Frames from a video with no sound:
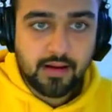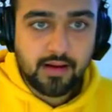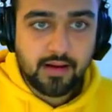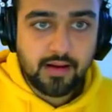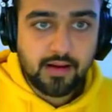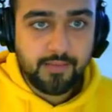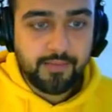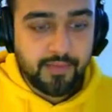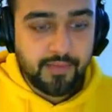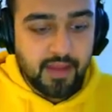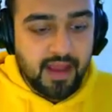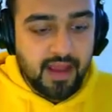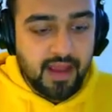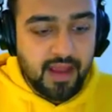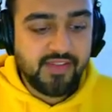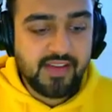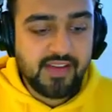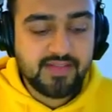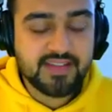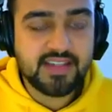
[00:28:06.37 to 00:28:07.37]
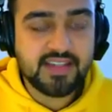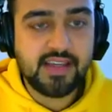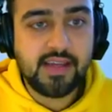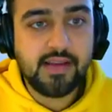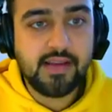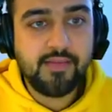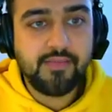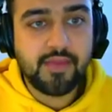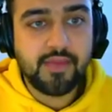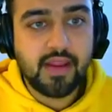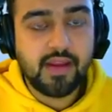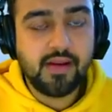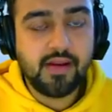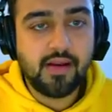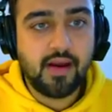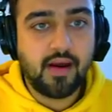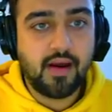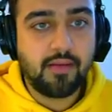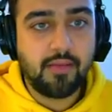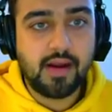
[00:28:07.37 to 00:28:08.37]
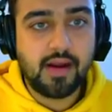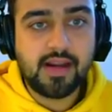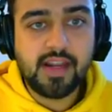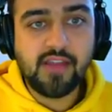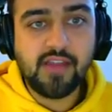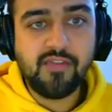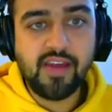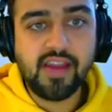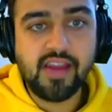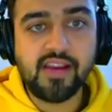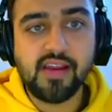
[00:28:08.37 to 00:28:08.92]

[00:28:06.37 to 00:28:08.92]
as we have seen in multivariate,